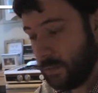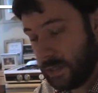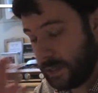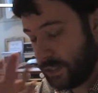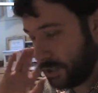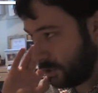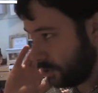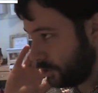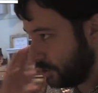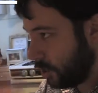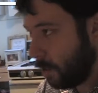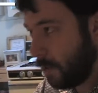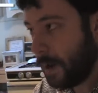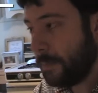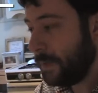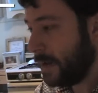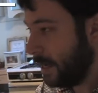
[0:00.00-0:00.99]
We just
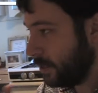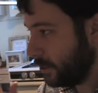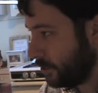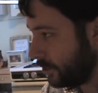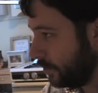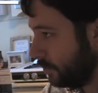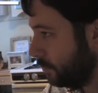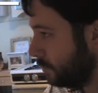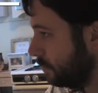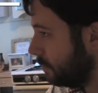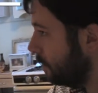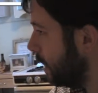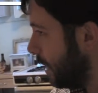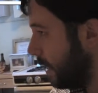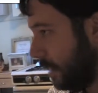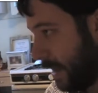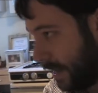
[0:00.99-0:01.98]
show up and shoot,
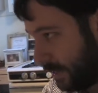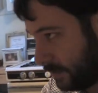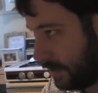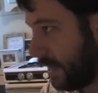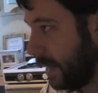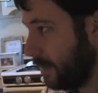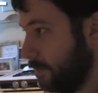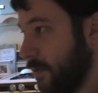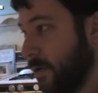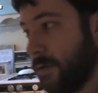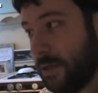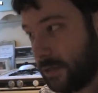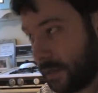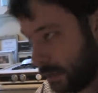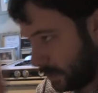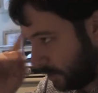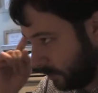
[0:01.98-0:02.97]
and as an added
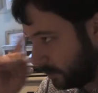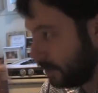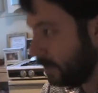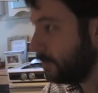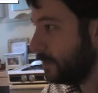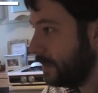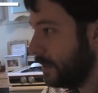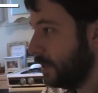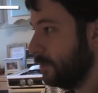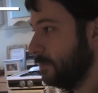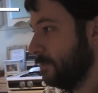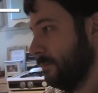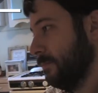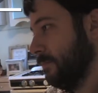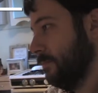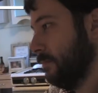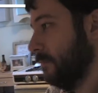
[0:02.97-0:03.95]
bonus, it goes up and down.
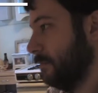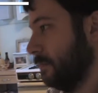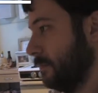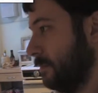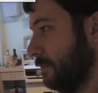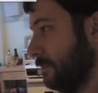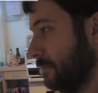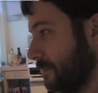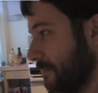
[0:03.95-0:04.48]
Okay,